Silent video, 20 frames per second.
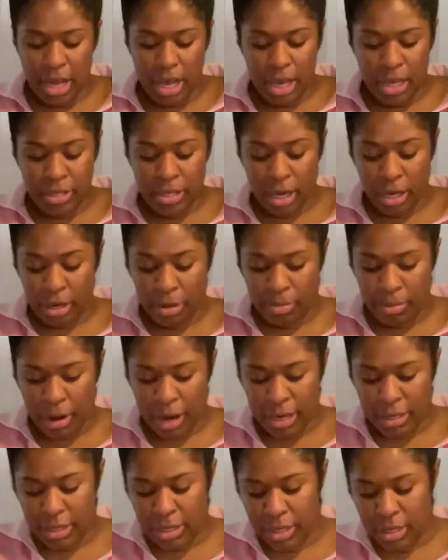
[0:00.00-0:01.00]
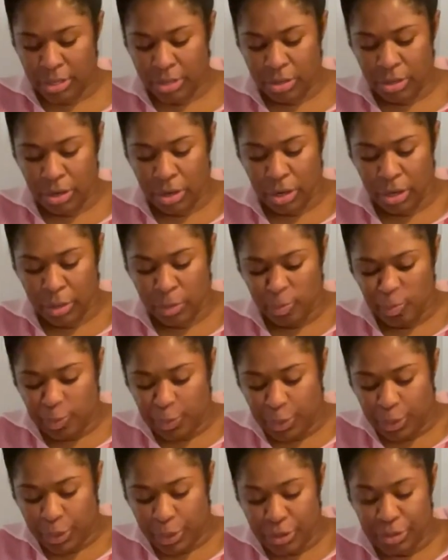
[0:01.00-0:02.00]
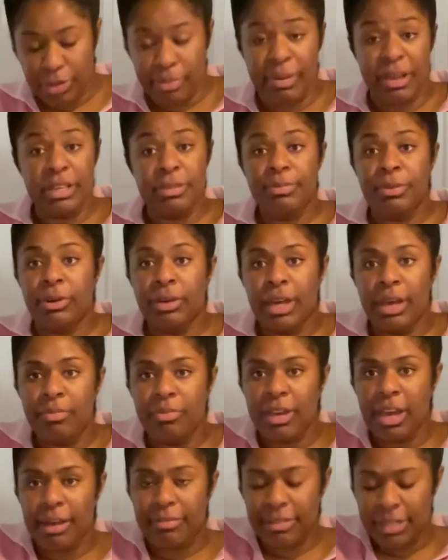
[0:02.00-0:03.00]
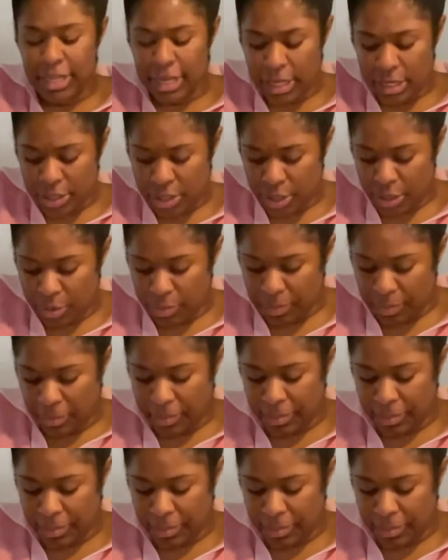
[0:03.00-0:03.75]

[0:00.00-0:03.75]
soccer practice or there's a baseball game we have to get to.